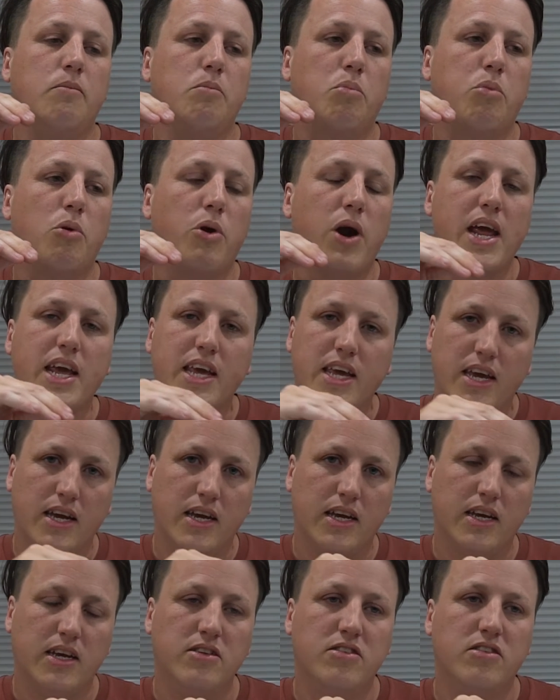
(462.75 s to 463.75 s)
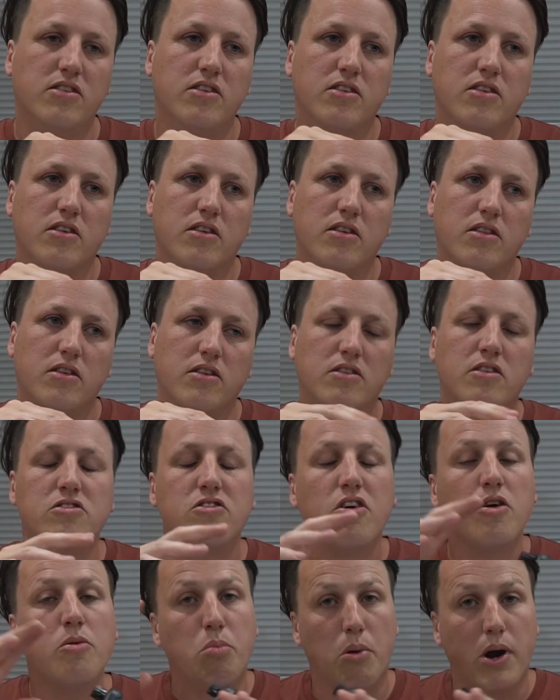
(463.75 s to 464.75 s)
braking there's
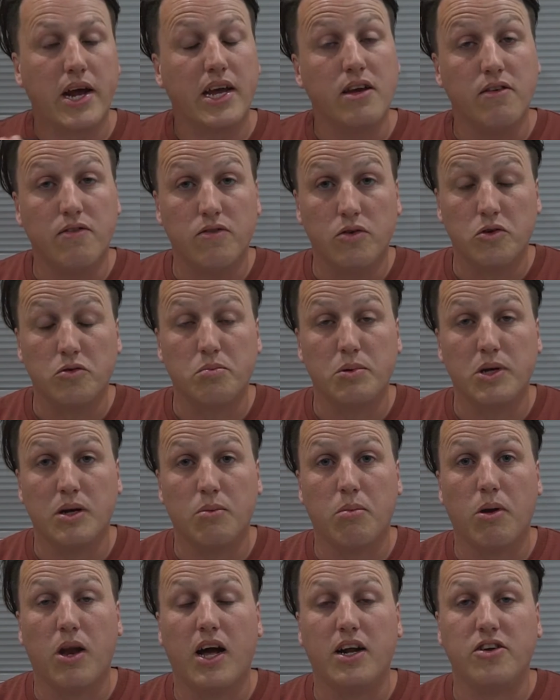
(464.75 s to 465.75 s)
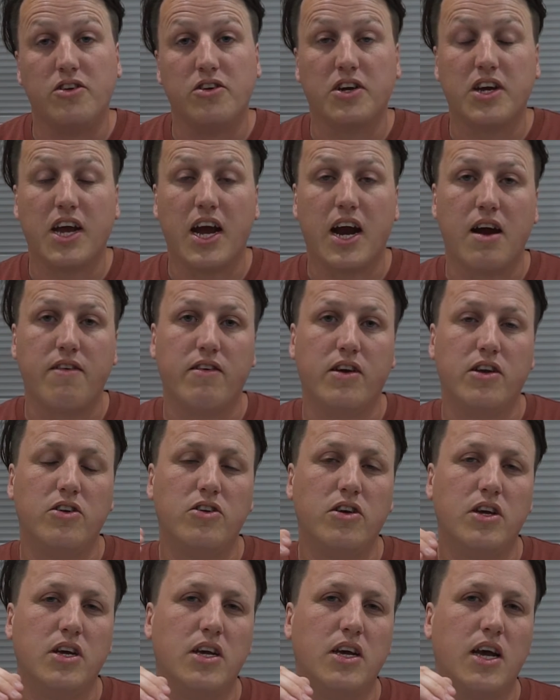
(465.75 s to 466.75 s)
no braking force being applied to your
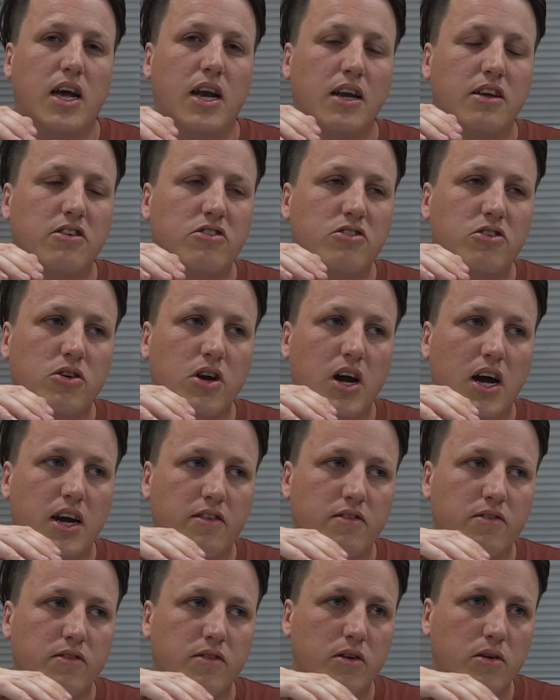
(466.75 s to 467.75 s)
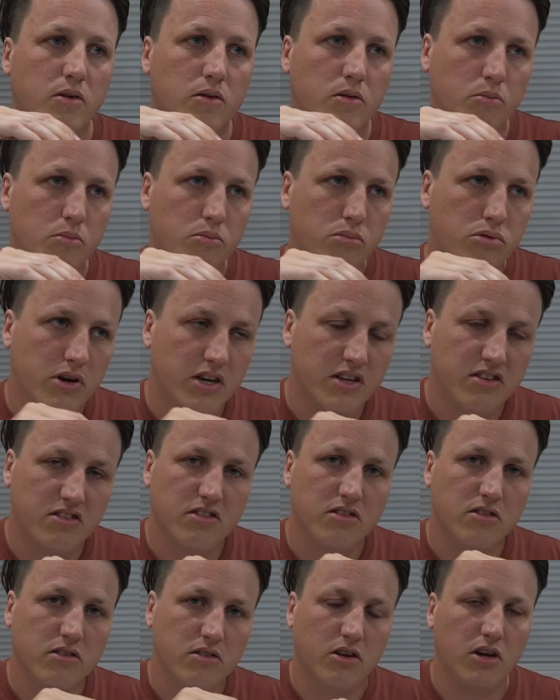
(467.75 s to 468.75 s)
Caravan. Unless you kind of
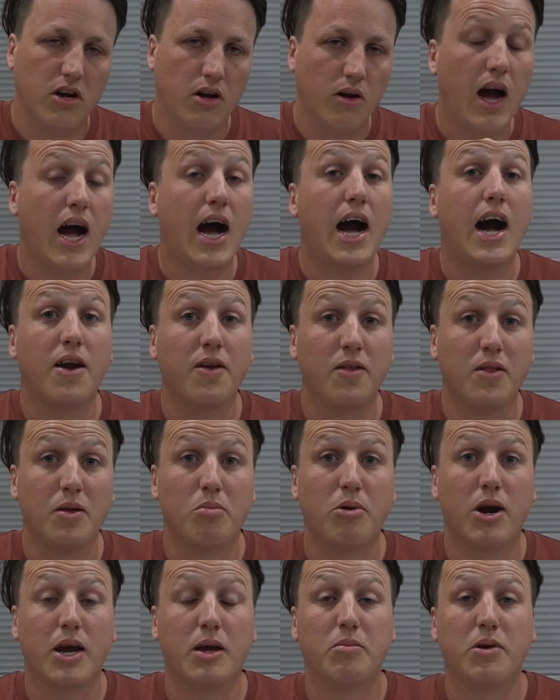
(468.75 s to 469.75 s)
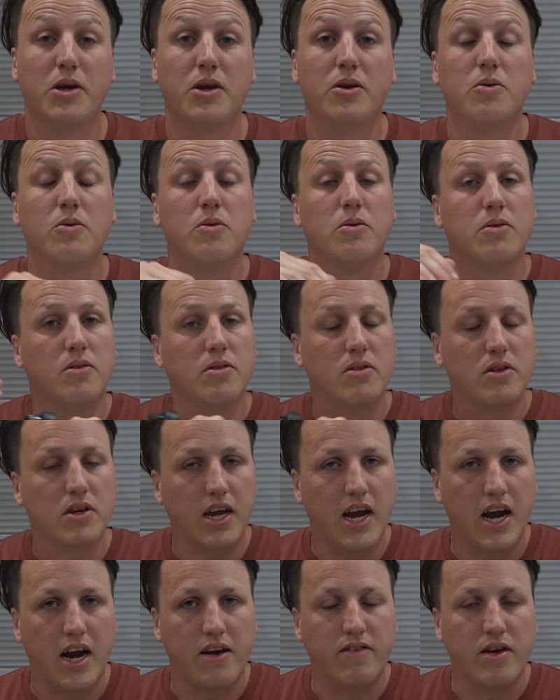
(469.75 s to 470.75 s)
press, hard on the brake pedal, the
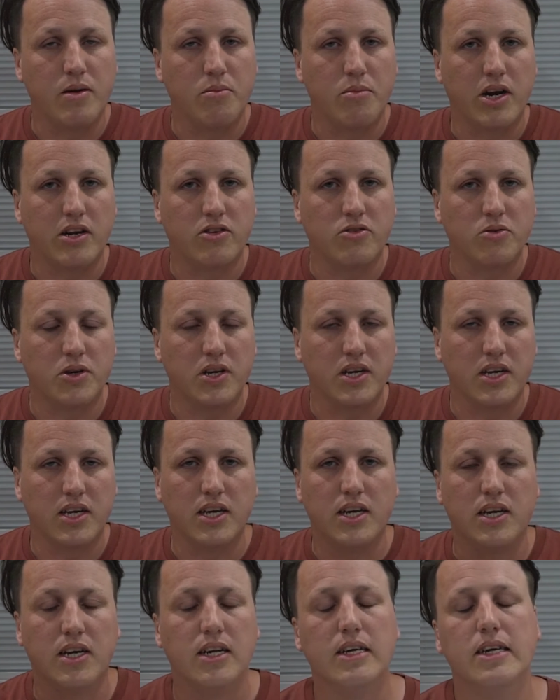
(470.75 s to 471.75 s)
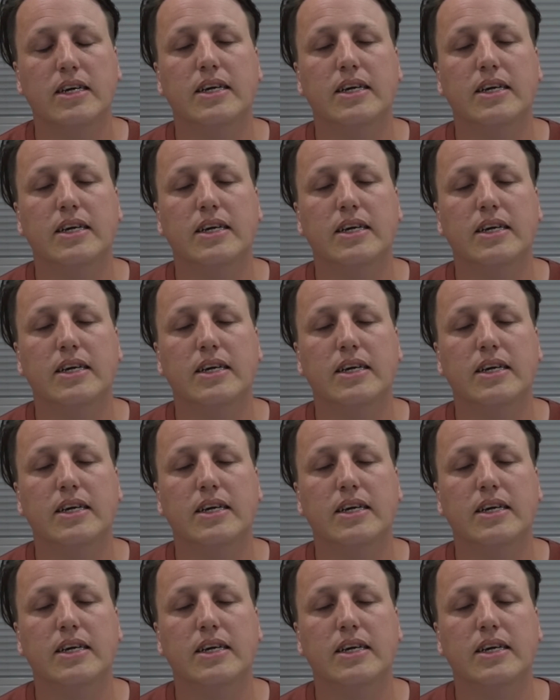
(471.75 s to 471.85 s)
Caravan brakes will kick in.